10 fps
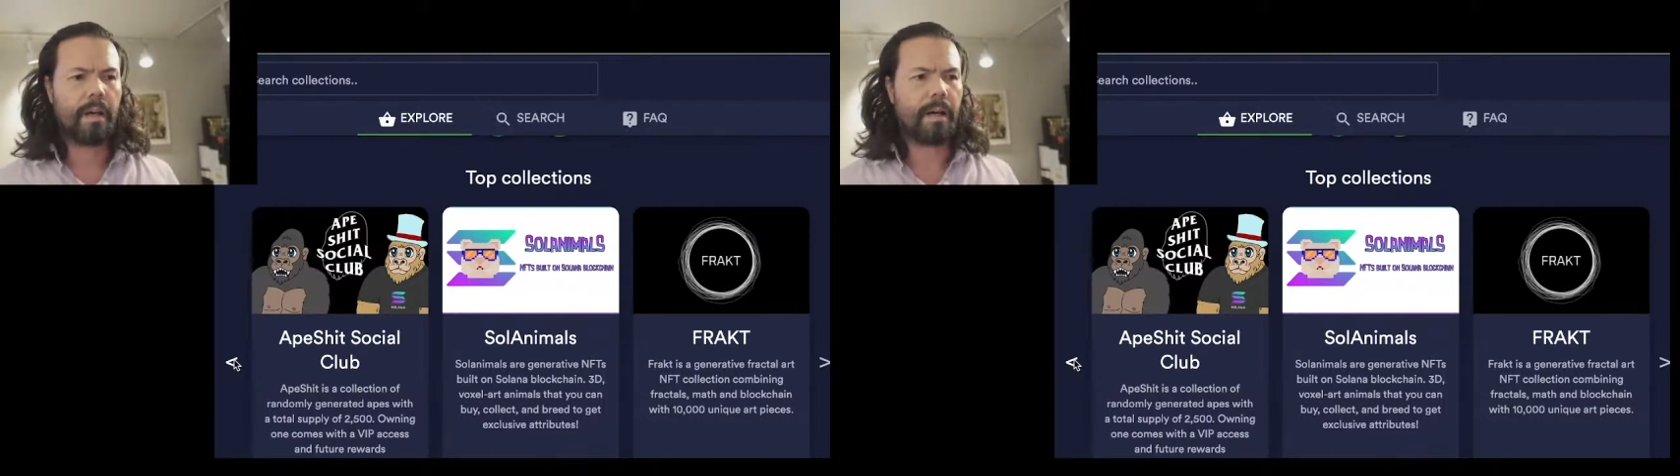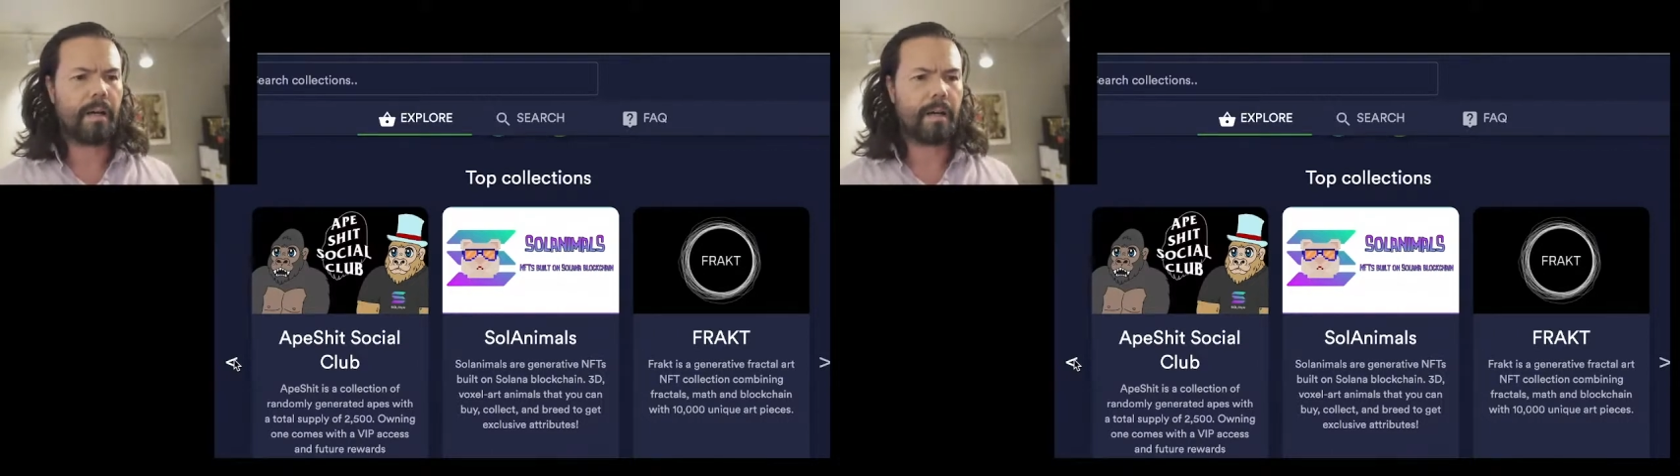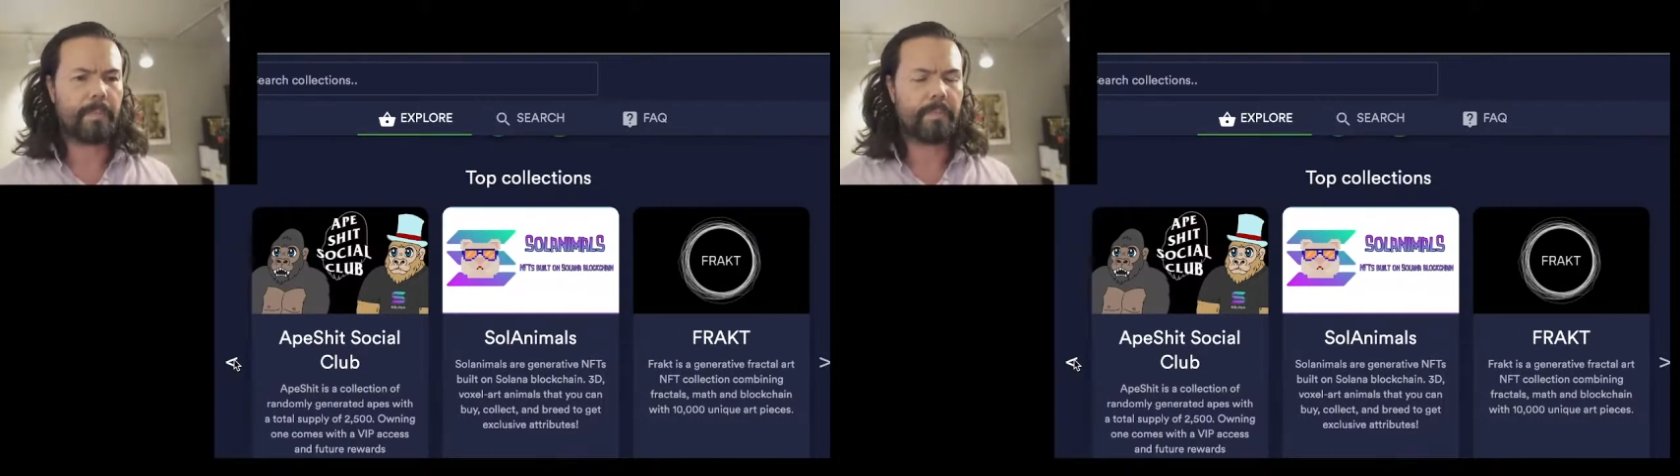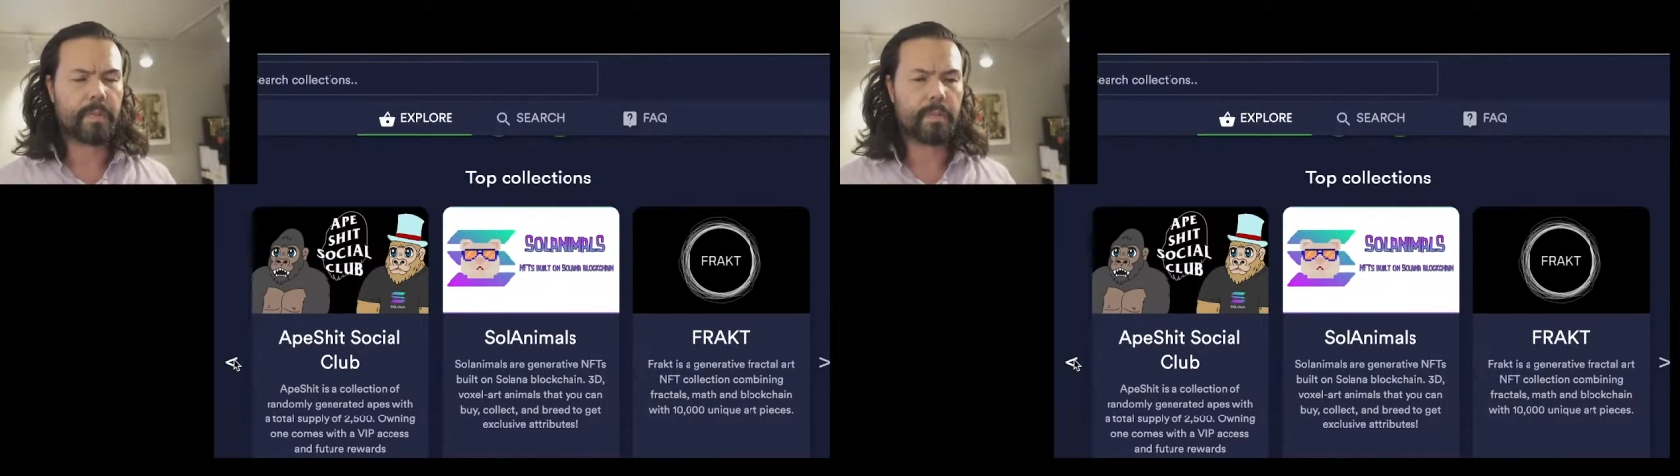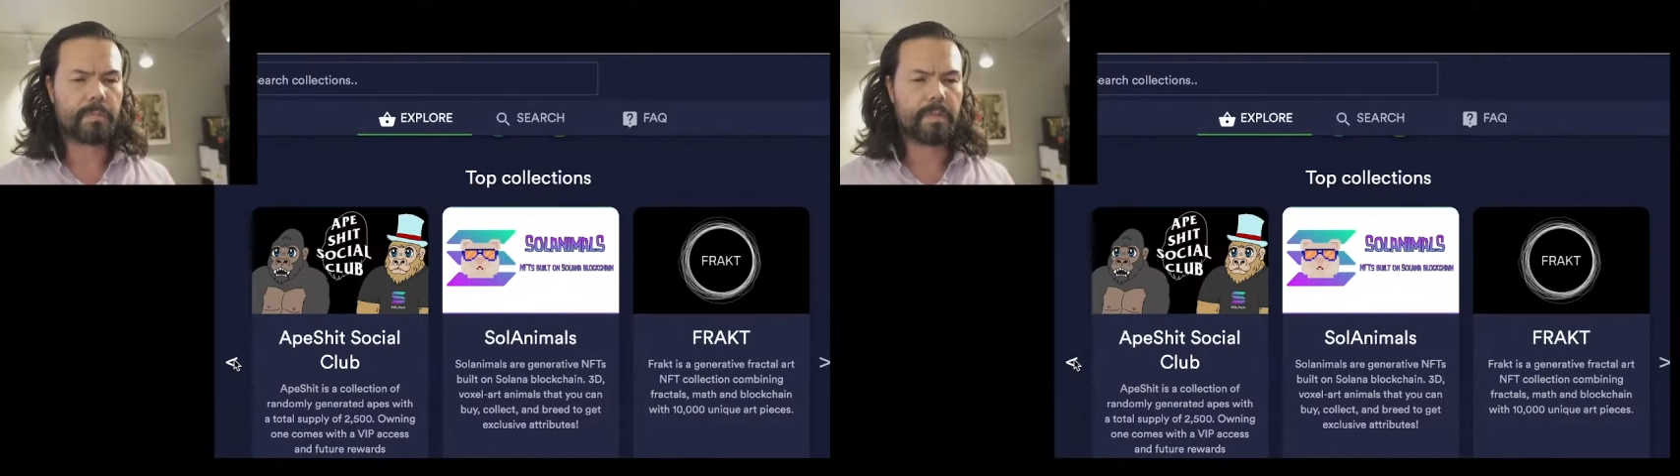in
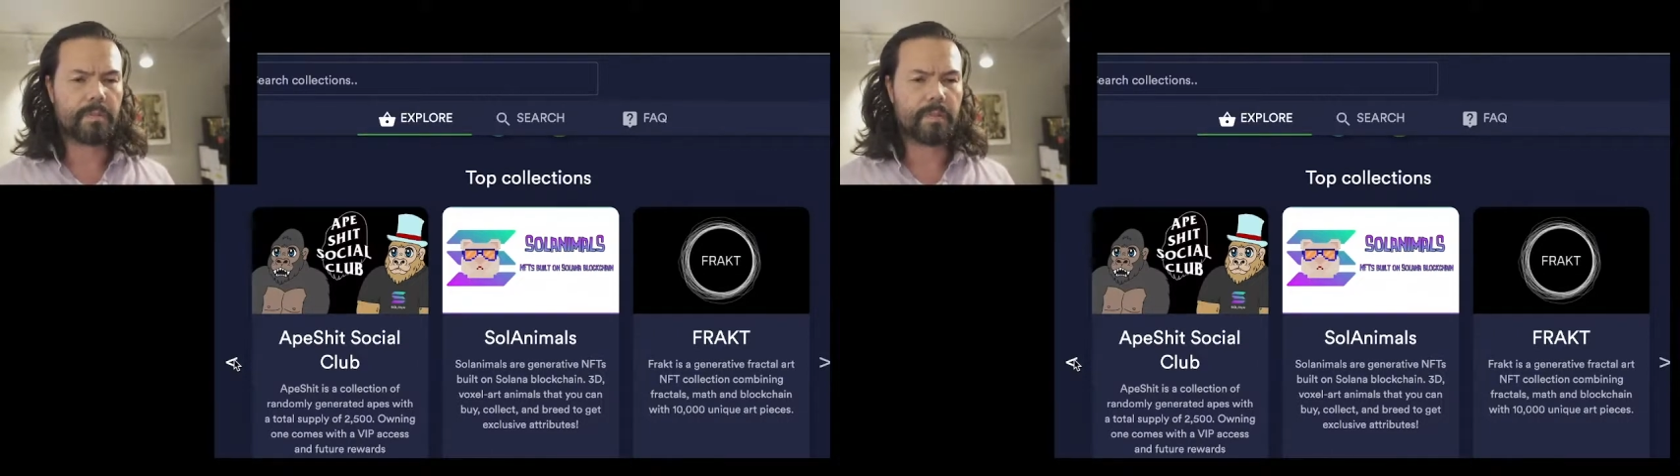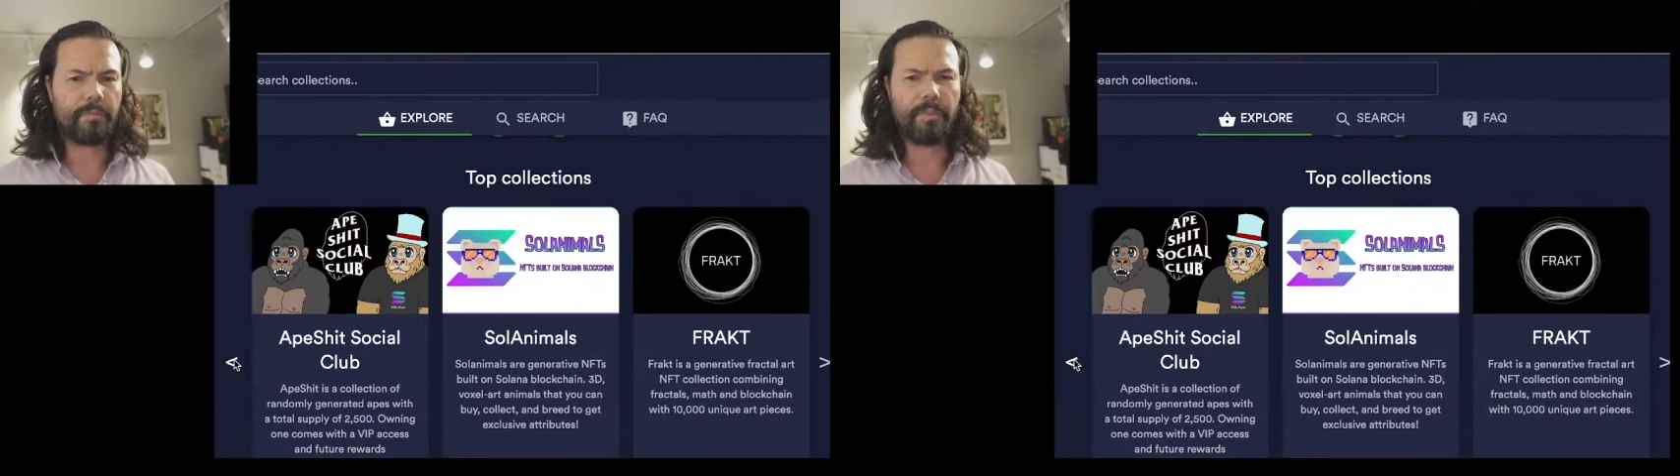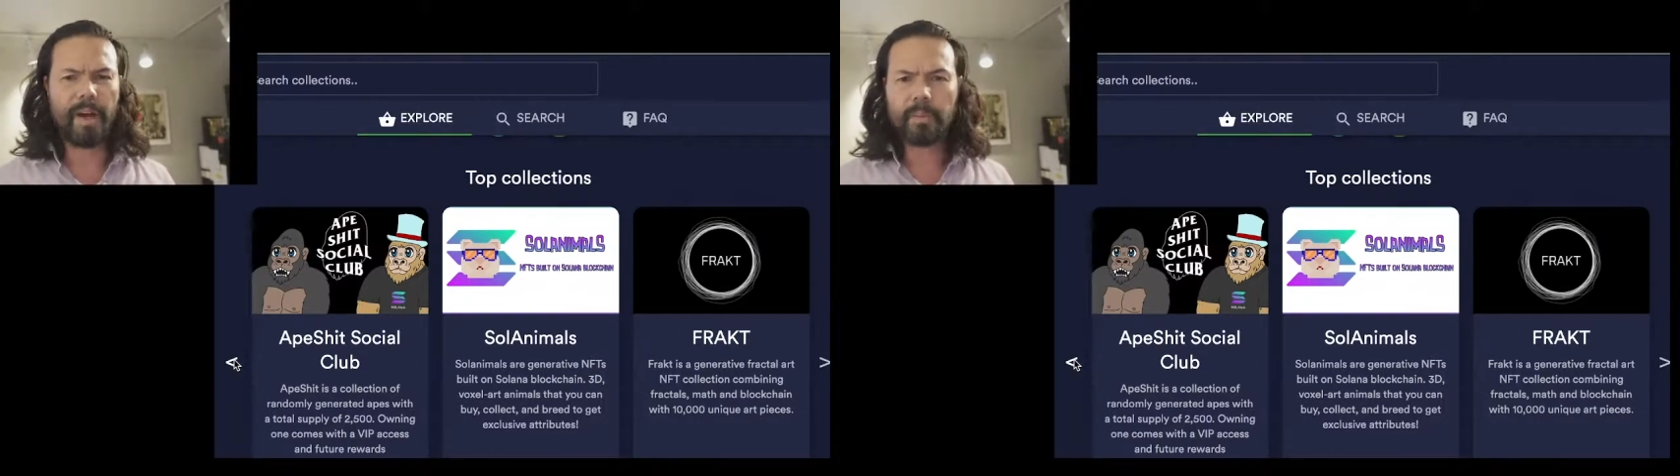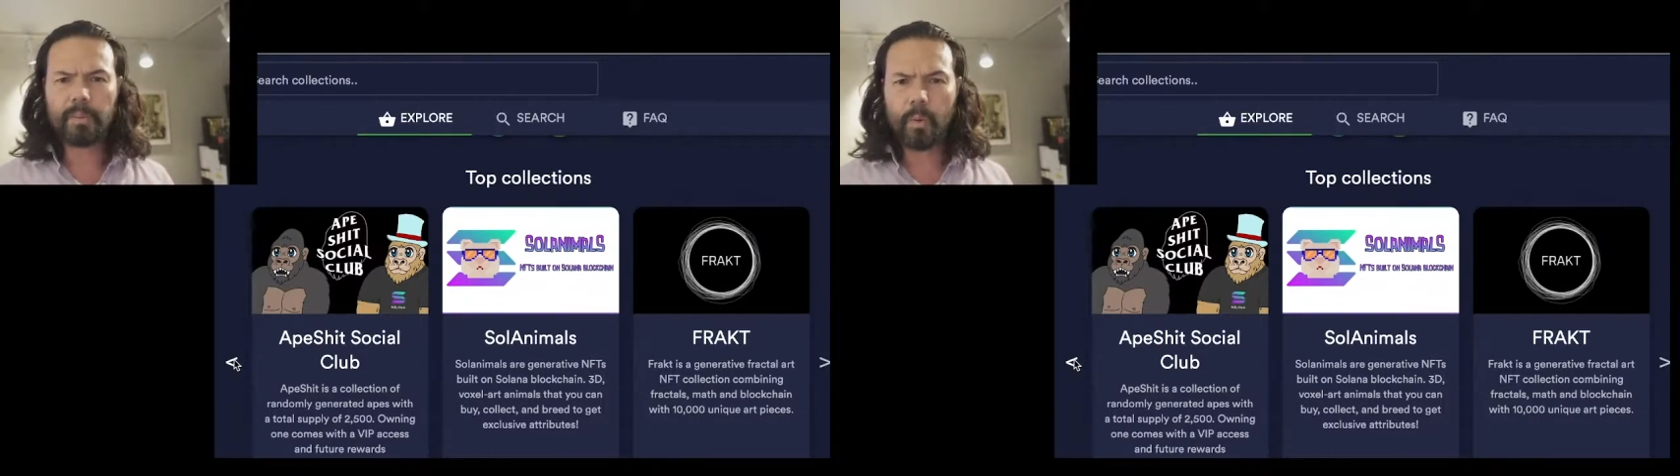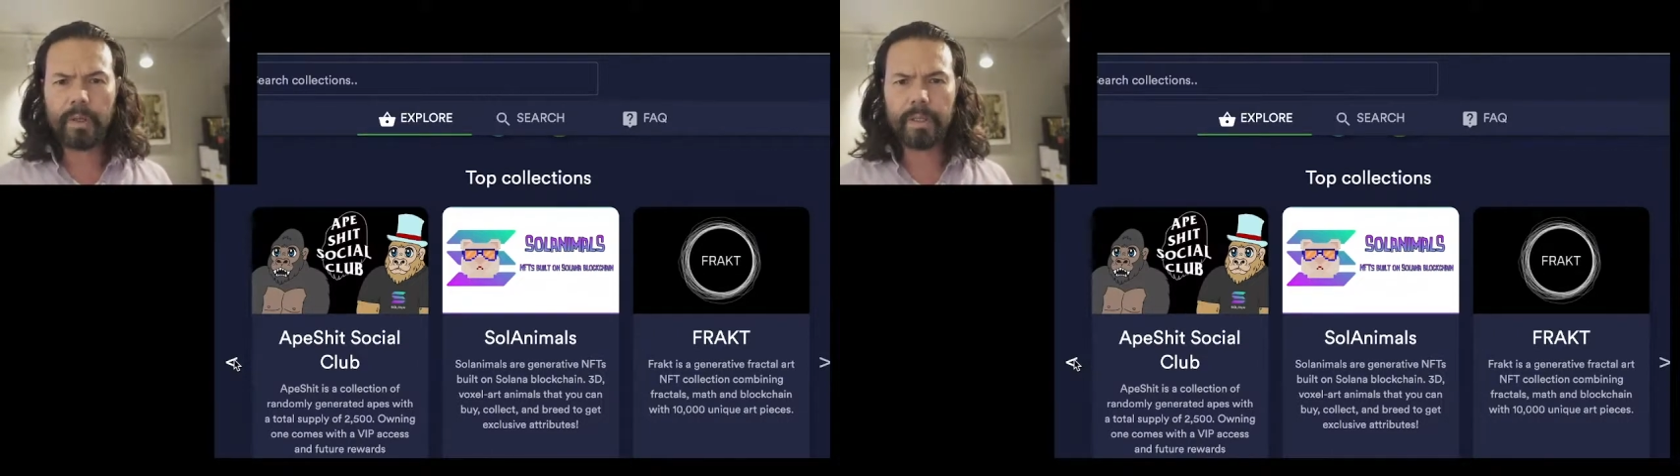terms of
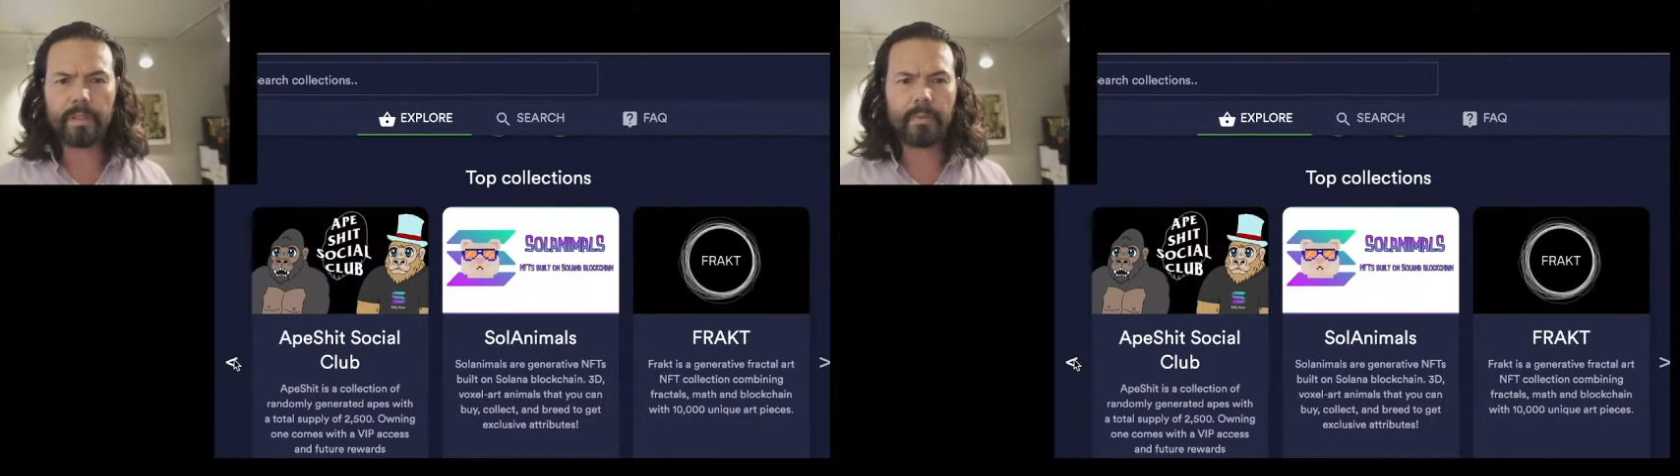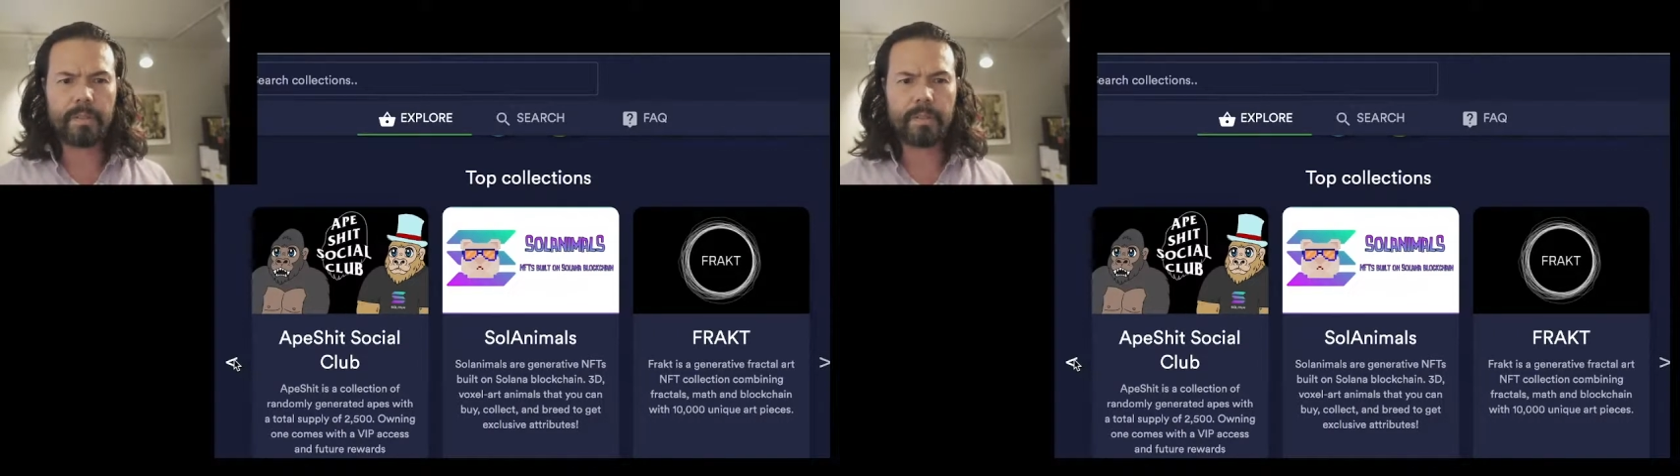Filecoin.